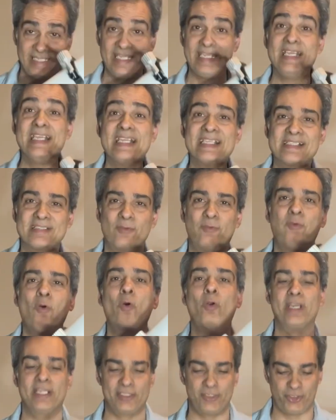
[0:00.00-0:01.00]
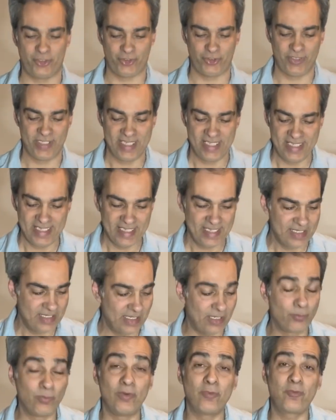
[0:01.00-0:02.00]
is a four inch
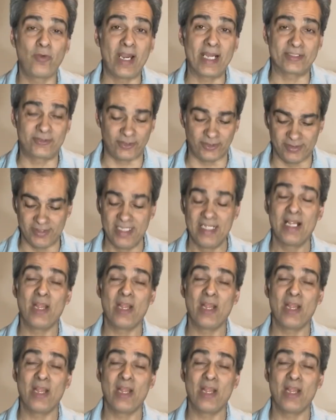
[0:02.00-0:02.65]
a refractor.